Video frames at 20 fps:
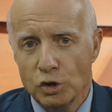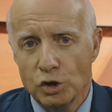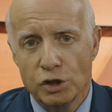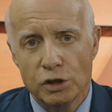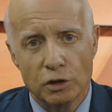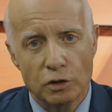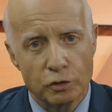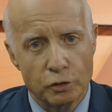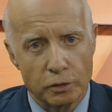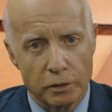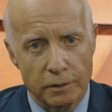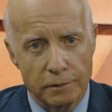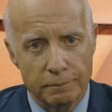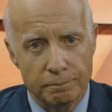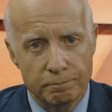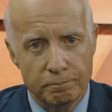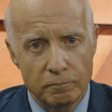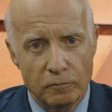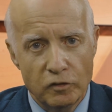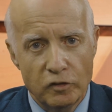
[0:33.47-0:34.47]

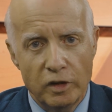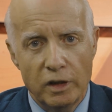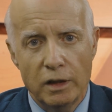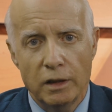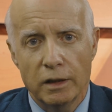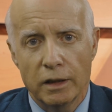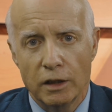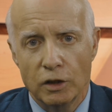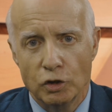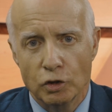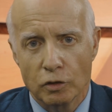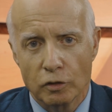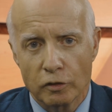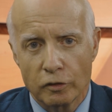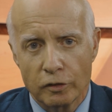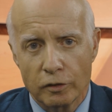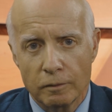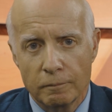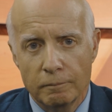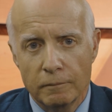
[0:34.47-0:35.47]
children,
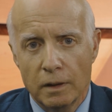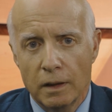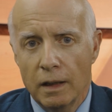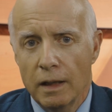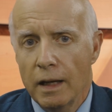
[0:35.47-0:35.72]
teenagers,